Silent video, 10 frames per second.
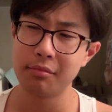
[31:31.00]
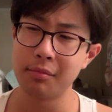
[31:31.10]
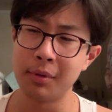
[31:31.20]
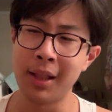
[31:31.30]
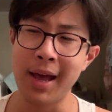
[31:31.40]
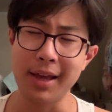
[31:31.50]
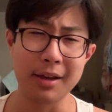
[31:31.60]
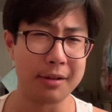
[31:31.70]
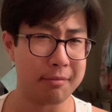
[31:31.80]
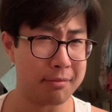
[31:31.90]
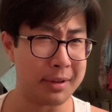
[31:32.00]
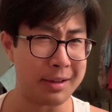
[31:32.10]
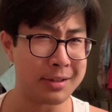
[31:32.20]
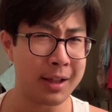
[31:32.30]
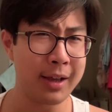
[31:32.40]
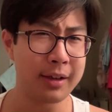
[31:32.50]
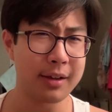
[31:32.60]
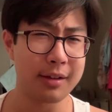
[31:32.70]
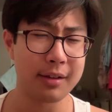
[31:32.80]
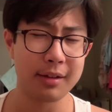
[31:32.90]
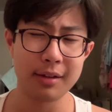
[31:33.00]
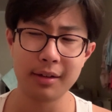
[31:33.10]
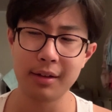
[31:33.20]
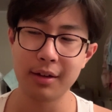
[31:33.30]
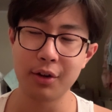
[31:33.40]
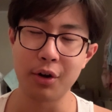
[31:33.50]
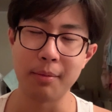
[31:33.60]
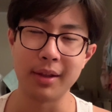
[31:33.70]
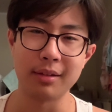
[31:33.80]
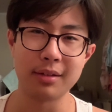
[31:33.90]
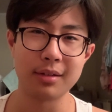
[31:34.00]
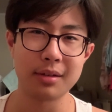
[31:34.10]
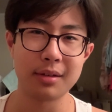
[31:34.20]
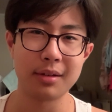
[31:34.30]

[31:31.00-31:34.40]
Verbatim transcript: Like, dislike, comment.